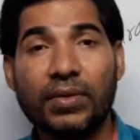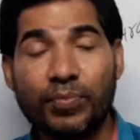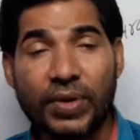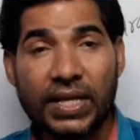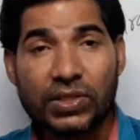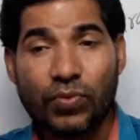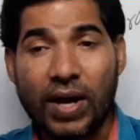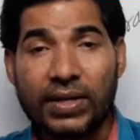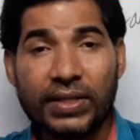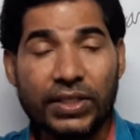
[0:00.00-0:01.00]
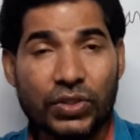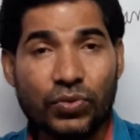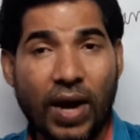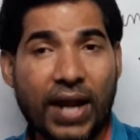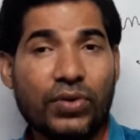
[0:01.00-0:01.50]
breaks water
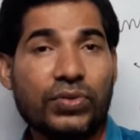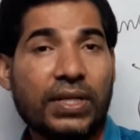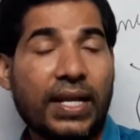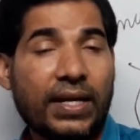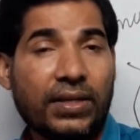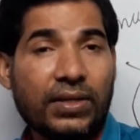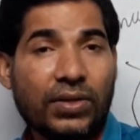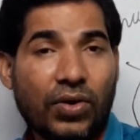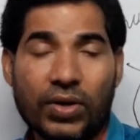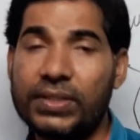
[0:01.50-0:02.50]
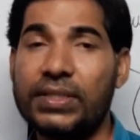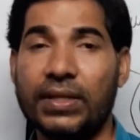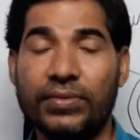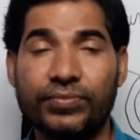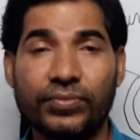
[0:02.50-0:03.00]
into hydrogen and
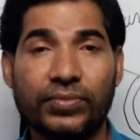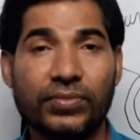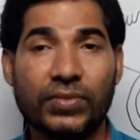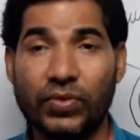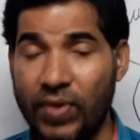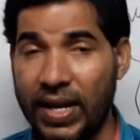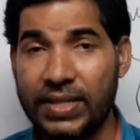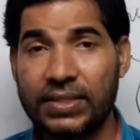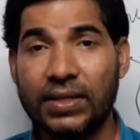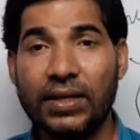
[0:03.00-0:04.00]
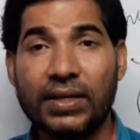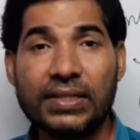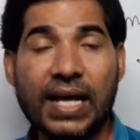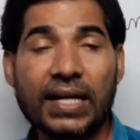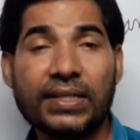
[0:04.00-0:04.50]
oxygen, whereas
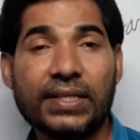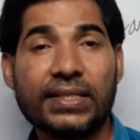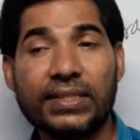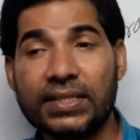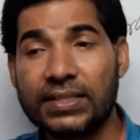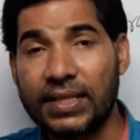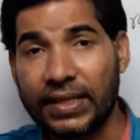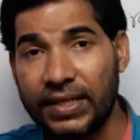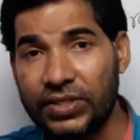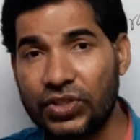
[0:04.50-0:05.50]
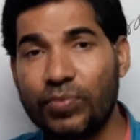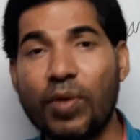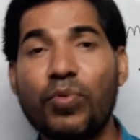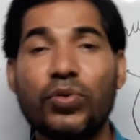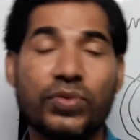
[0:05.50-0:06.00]
dark reaction is the second step
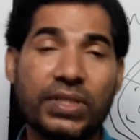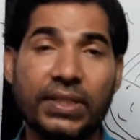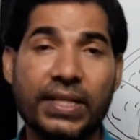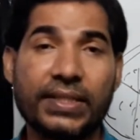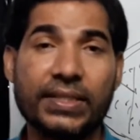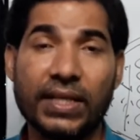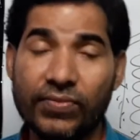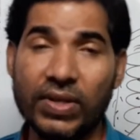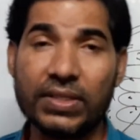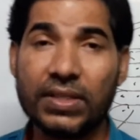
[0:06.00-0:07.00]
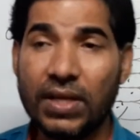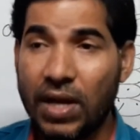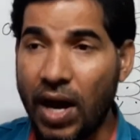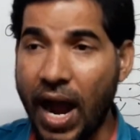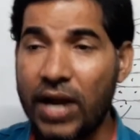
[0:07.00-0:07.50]
of photosynthesis, in which
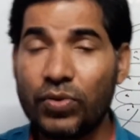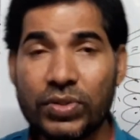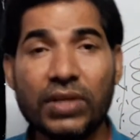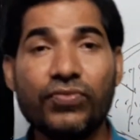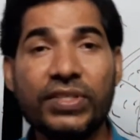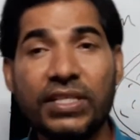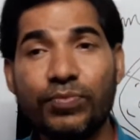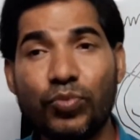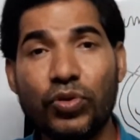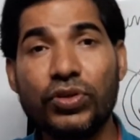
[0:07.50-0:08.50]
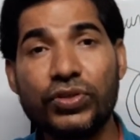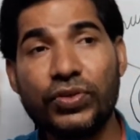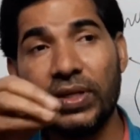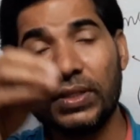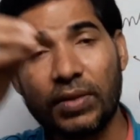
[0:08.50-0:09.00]
hydrogen, which is produced
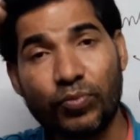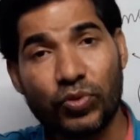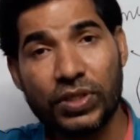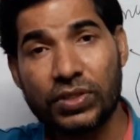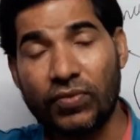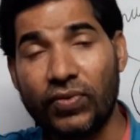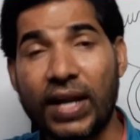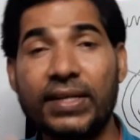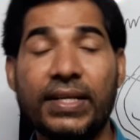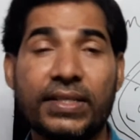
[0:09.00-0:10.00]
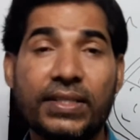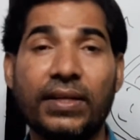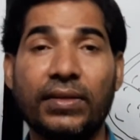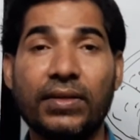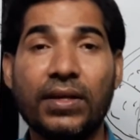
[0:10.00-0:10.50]
during the process of light
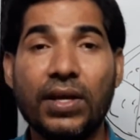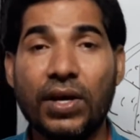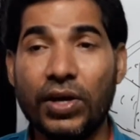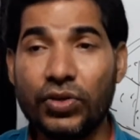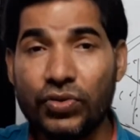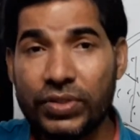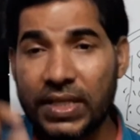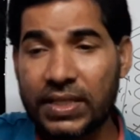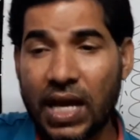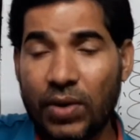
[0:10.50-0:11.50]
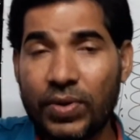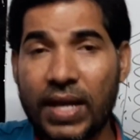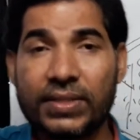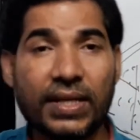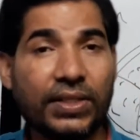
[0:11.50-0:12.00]
reaction, reduces carbon
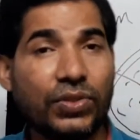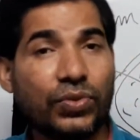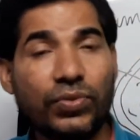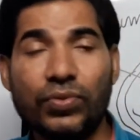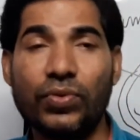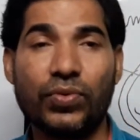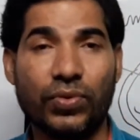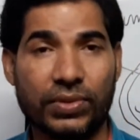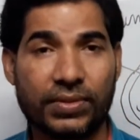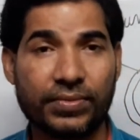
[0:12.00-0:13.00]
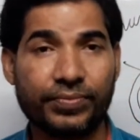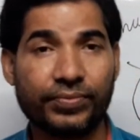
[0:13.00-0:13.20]
dioxide into glucose.